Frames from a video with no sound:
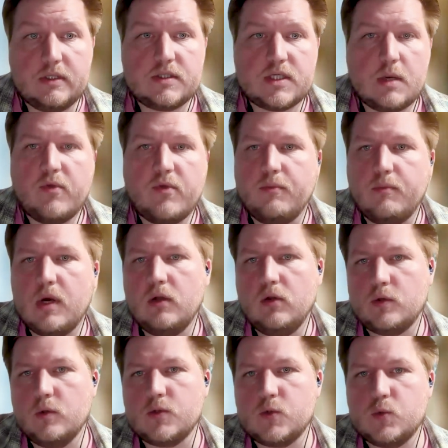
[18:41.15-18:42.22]
that some of the
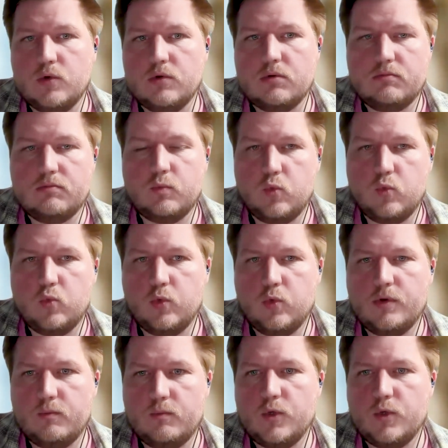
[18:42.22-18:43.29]
molecules
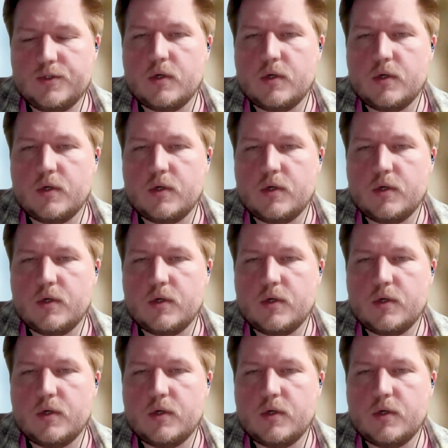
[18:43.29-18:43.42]
were